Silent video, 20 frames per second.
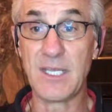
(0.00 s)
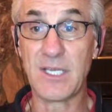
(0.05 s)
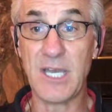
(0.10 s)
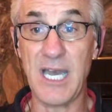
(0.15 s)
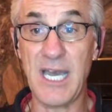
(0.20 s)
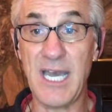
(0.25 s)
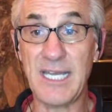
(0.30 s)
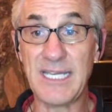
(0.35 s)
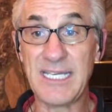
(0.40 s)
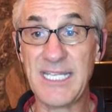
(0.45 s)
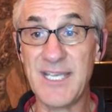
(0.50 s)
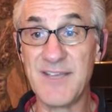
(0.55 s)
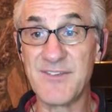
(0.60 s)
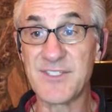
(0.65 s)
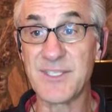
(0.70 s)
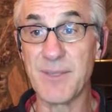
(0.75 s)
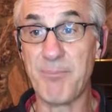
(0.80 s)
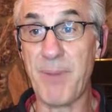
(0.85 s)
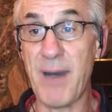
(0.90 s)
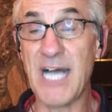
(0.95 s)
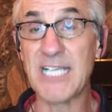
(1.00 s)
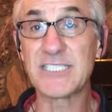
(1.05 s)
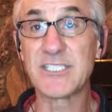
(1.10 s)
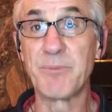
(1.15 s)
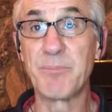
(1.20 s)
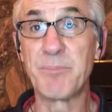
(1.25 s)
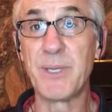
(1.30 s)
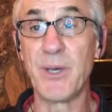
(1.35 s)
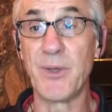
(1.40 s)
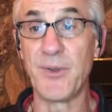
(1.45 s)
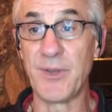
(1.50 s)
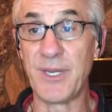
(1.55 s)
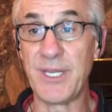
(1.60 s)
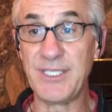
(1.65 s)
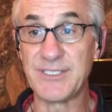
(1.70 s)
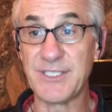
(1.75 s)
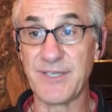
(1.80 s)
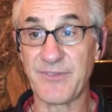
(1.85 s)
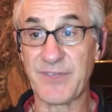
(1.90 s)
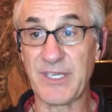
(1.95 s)
God gives the
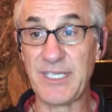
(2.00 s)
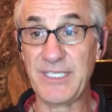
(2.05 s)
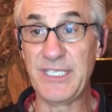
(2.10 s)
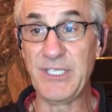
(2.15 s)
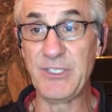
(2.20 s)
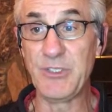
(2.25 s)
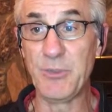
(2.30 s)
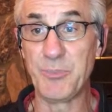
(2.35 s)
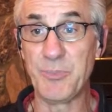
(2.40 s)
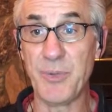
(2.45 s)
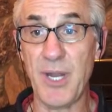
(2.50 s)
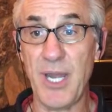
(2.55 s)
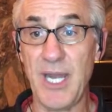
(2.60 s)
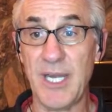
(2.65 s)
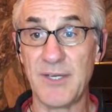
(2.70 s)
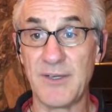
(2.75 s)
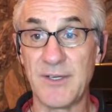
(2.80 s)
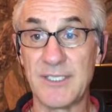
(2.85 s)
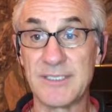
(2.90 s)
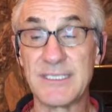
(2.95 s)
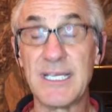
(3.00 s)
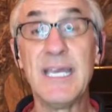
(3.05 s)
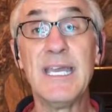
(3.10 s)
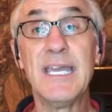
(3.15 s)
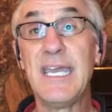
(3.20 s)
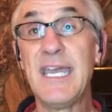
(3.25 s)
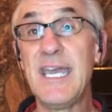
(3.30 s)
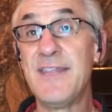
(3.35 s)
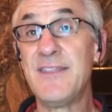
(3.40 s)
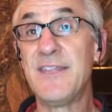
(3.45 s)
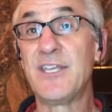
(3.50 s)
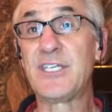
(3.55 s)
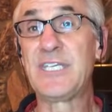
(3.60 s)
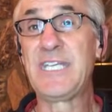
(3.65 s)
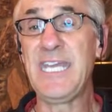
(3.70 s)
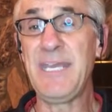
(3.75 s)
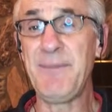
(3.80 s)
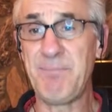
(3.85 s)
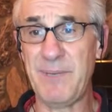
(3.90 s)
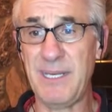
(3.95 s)
possibilities of continued progress in the
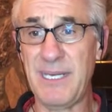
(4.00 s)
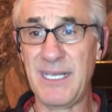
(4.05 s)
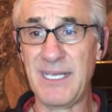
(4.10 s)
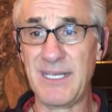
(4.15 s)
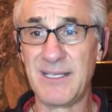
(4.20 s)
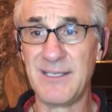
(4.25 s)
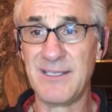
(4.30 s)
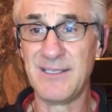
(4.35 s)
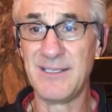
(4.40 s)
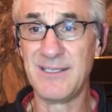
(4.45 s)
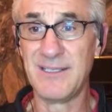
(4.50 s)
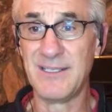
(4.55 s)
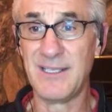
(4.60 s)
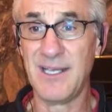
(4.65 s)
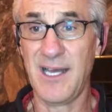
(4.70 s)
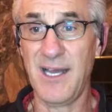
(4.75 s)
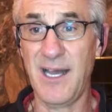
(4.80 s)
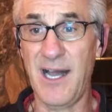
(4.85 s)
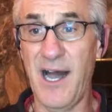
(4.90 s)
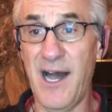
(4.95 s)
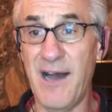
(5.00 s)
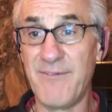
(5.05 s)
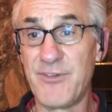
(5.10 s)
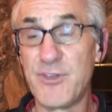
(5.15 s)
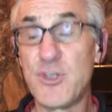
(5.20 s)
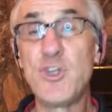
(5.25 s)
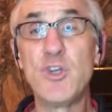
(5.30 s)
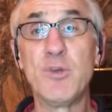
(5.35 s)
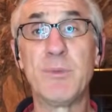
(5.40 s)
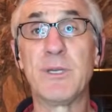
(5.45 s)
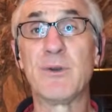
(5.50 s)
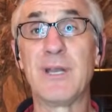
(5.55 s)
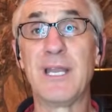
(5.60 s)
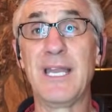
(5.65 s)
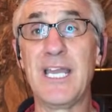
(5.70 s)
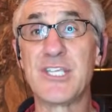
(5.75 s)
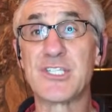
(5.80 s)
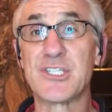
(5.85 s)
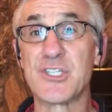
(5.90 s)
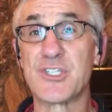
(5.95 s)
deepening of human
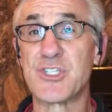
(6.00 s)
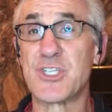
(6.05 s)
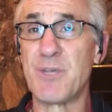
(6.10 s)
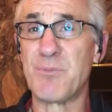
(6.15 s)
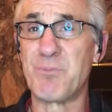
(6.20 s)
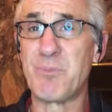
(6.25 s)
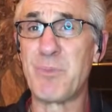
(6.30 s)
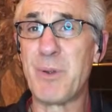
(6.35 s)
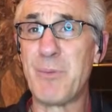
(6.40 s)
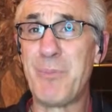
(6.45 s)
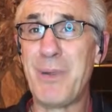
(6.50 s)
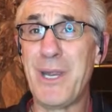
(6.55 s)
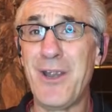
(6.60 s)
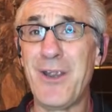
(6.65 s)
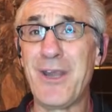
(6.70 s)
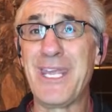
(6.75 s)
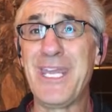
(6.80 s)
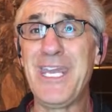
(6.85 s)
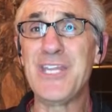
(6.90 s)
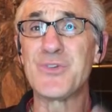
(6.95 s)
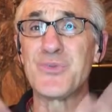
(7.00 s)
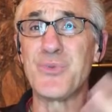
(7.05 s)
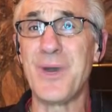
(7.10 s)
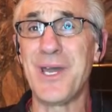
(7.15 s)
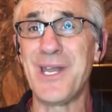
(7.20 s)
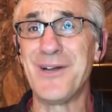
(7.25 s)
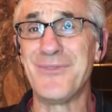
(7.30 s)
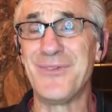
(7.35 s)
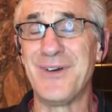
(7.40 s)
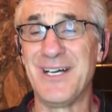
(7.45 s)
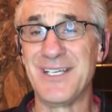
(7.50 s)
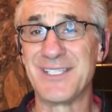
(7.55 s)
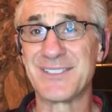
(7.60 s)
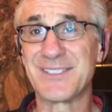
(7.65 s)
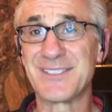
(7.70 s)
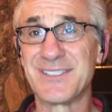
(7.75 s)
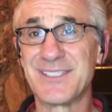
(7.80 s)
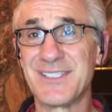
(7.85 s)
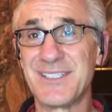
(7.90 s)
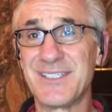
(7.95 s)
relationship, preparing each one of
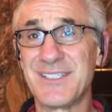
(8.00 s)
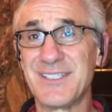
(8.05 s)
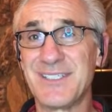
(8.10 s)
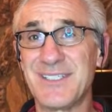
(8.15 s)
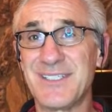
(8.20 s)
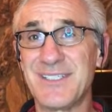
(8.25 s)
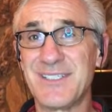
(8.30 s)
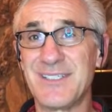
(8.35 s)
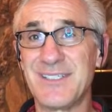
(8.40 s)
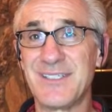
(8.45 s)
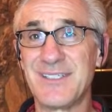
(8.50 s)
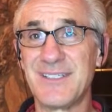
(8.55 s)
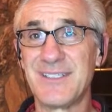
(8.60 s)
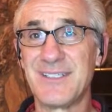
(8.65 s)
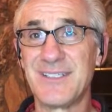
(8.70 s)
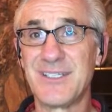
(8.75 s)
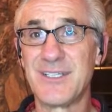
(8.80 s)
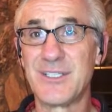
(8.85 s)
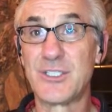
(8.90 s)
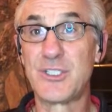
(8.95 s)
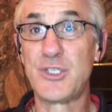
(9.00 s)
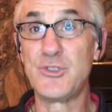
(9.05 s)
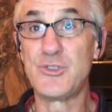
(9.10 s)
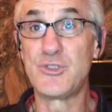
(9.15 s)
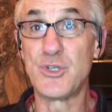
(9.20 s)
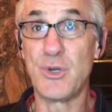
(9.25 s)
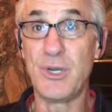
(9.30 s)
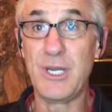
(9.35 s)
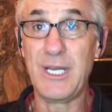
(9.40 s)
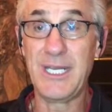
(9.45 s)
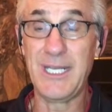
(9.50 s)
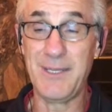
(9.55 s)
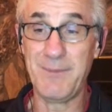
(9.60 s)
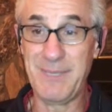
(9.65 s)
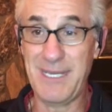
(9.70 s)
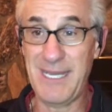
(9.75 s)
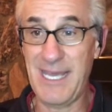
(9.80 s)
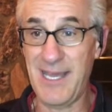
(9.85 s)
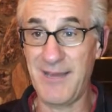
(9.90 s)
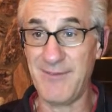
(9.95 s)
us to join him
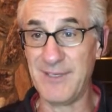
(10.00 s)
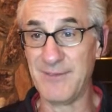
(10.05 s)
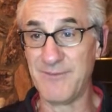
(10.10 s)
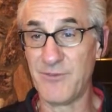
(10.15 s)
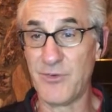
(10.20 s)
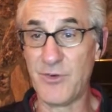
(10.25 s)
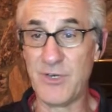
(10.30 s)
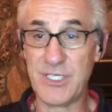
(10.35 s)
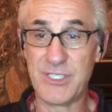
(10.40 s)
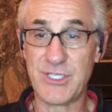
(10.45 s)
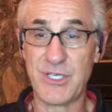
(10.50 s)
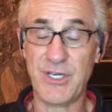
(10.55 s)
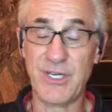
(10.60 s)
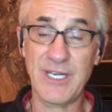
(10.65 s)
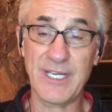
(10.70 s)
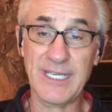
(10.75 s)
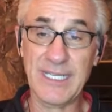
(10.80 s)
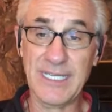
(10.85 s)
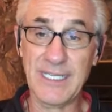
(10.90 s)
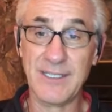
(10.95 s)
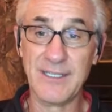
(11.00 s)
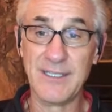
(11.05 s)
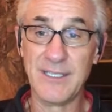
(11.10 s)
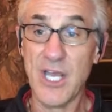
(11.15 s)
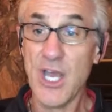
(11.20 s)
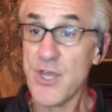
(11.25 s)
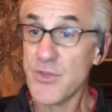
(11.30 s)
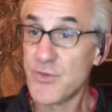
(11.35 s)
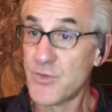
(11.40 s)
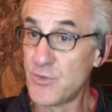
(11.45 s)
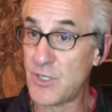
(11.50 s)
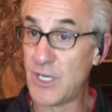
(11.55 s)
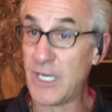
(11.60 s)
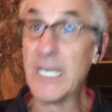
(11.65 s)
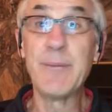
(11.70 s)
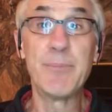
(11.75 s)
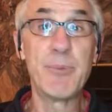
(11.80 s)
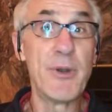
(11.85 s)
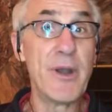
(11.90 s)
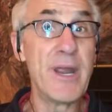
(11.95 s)
in heaven for eternity. Through the
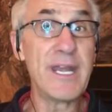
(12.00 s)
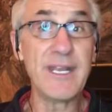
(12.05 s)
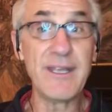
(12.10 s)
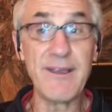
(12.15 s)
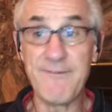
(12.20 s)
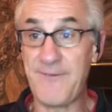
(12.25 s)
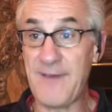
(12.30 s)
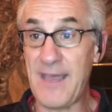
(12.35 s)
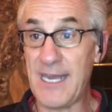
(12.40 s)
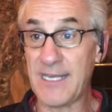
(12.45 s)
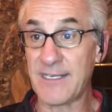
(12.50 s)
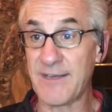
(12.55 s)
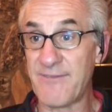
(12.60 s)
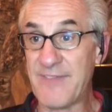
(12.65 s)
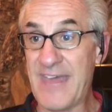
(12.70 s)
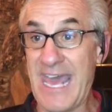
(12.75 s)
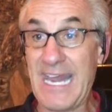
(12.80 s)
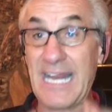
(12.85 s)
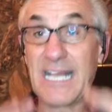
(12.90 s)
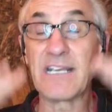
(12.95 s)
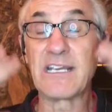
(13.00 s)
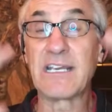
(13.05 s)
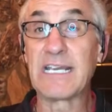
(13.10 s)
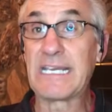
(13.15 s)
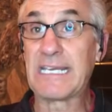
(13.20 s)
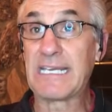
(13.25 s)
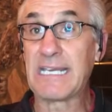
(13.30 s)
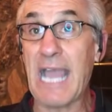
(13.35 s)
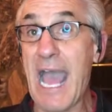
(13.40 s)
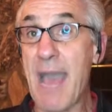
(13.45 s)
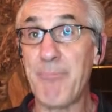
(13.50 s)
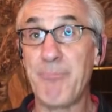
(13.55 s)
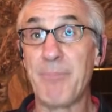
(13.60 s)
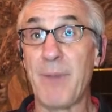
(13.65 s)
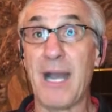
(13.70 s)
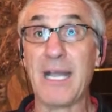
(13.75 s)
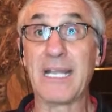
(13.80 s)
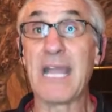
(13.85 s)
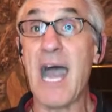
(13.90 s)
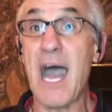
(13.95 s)
liberating effect of that
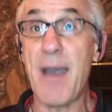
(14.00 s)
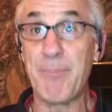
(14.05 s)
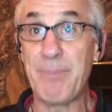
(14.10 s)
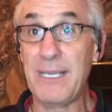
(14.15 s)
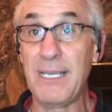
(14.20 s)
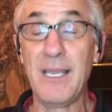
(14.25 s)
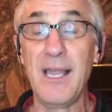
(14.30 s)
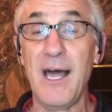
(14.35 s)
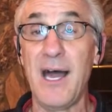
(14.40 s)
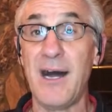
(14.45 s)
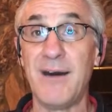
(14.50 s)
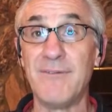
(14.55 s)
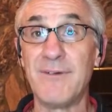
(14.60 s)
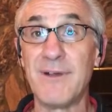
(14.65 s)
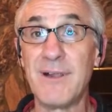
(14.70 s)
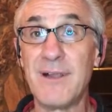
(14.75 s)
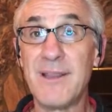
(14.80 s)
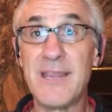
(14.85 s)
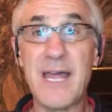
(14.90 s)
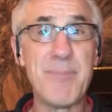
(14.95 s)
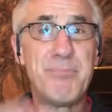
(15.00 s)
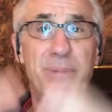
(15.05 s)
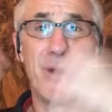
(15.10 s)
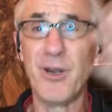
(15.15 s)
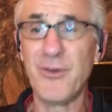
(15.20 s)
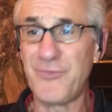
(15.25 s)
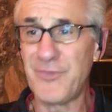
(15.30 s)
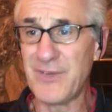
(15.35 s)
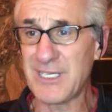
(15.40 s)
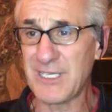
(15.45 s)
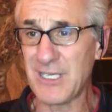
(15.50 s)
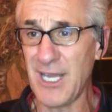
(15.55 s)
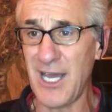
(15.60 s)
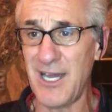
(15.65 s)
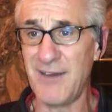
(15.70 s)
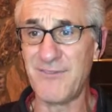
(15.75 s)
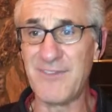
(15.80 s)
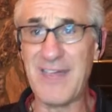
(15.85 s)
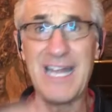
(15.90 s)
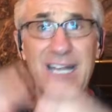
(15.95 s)
agape love, that perfect
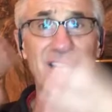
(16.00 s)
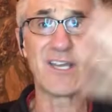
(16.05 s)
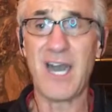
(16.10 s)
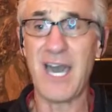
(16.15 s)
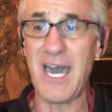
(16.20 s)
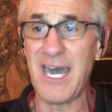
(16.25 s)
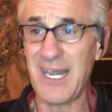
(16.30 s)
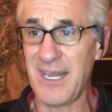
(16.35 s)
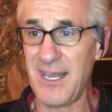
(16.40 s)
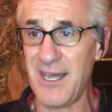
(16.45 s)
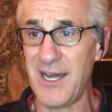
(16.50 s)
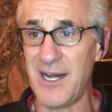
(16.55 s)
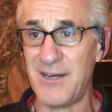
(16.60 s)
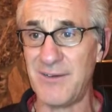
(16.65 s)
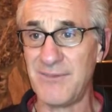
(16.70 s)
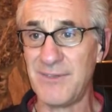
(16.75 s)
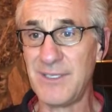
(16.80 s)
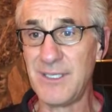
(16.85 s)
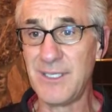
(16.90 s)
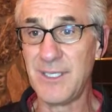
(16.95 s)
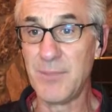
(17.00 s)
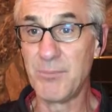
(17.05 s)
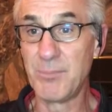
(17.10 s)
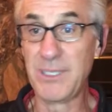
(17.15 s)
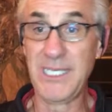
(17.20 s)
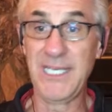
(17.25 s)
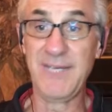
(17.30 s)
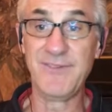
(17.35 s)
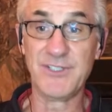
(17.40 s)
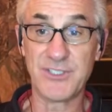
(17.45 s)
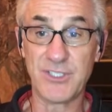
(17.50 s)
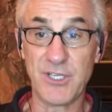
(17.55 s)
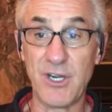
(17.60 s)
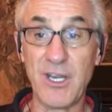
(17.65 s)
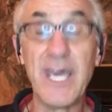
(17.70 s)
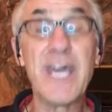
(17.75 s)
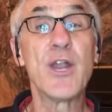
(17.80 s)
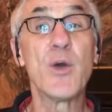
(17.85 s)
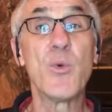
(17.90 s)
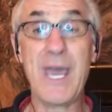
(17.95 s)
love, that God love, believers are
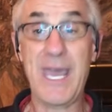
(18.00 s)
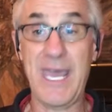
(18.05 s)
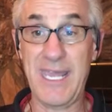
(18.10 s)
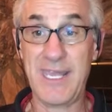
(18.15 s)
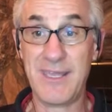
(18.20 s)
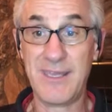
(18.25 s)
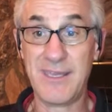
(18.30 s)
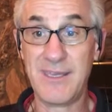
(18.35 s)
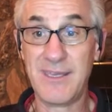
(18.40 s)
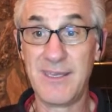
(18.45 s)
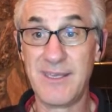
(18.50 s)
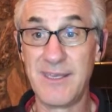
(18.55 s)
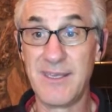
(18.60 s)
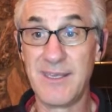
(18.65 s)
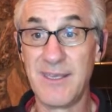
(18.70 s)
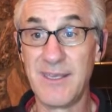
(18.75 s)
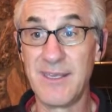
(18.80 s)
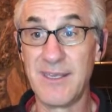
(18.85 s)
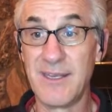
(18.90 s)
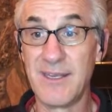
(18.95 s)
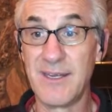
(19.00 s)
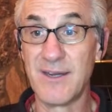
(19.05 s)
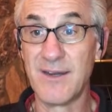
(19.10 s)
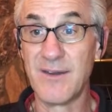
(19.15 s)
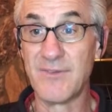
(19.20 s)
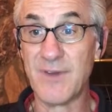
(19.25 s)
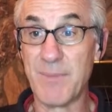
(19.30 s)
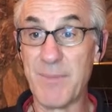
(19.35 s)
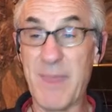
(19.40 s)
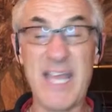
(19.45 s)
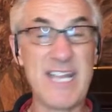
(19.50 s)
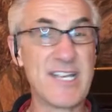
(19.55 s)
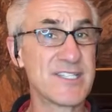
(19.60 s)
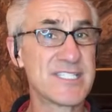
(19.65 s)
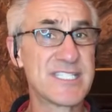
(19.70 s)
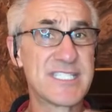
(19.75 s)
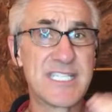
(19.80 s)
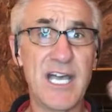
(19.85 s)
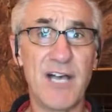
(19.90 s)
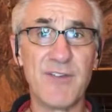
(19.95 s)
led away from that
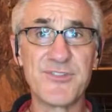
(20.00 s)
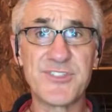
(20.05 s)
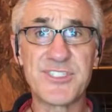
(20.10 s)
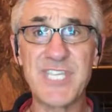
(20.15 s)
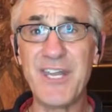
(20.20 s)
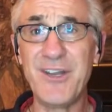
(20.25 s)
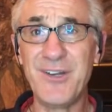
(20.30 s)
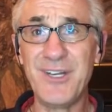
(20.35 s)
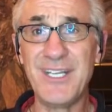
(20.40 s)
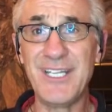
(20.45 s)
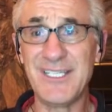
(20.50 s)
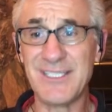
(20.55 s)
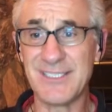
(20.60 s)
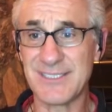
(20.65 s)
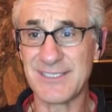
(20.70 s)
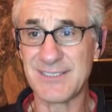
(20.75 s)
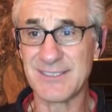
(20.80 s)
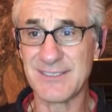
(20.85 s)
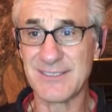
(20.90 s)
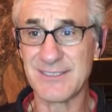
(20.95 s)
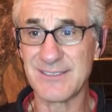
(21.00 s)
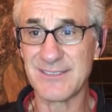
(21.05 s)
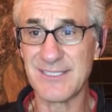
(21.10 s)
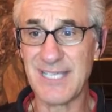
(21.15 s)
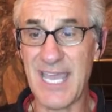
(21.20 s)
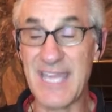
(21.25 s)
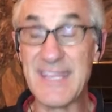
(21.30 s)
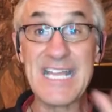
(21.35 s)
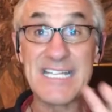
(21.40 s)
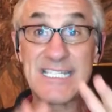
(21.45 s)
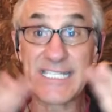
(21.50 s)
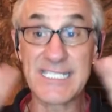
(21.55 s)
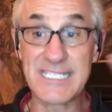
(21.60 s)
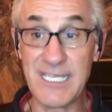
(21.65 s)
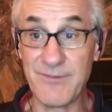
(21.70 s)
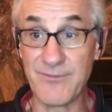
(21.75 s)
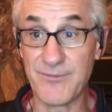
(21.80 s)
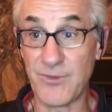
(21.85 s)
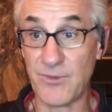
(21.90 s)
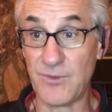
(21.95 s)
self-centeredness and that
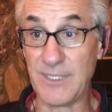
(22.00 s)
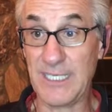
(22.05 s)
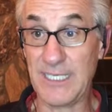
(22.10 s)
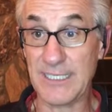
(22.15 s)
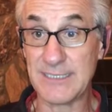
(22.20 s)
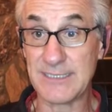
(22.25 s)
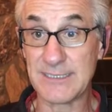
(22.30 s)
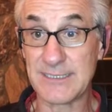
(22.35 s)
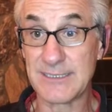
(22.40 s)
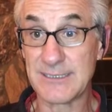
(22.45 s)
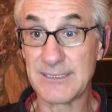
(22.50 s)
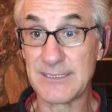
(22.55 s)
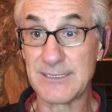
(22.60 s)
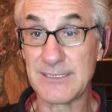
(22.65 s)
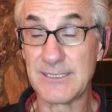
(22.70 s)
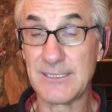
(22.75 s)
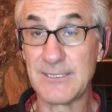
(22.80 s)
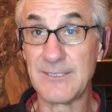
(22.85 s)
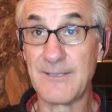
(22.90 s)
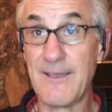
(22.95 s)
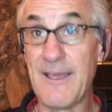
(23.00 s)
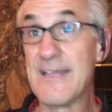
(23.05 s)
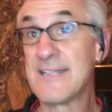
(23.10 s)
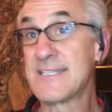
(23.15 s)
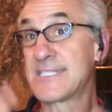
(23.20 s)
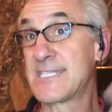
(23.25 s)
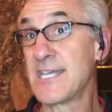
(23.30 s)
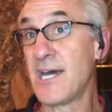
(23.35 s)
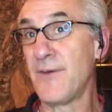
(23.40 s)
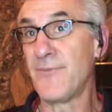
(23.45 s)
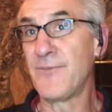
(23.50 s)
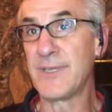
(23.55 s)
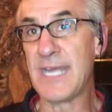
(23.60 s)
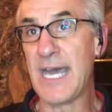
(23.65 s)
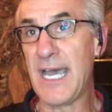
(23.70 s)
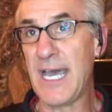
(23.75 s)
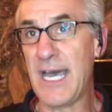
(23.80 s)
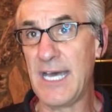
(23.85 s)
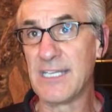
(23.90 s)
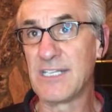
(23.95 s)
sinfulness and
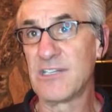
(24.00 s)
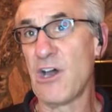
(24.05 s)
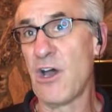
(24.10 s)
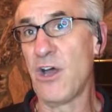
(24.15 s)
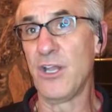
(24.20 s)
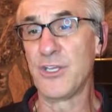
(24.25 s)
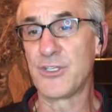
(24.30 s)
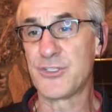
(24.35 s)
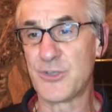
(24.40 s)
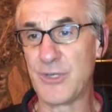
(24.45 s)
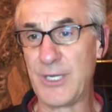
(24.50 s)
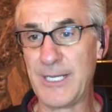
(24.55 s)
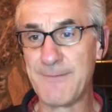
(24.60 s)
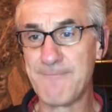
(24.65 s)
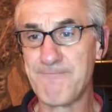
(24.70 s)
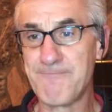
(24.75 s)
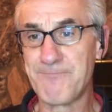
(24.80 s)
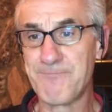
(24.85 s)
self-idolatry.